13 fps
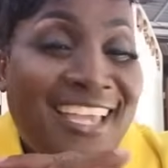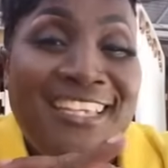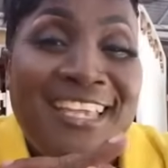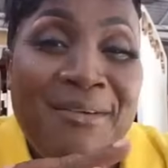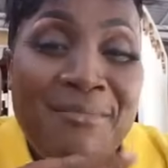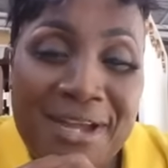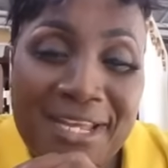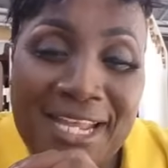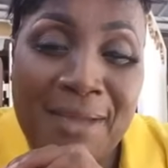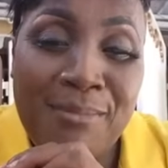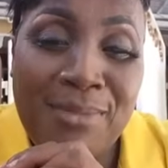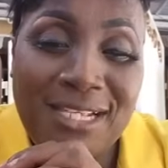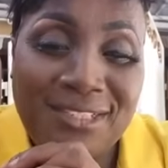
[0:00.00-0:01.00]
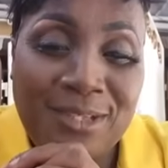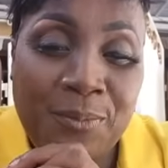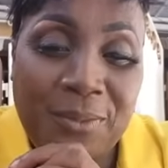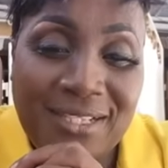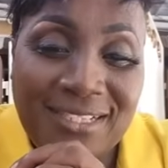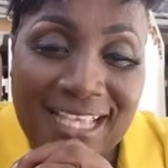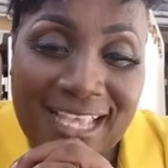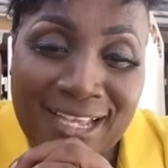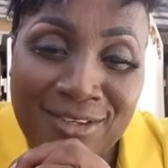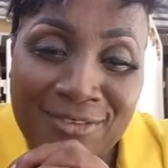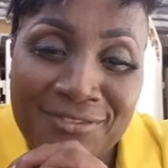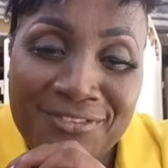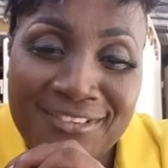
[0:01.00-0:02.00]
Yeah, man, and bless up
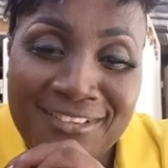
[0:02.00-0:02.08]
yourself.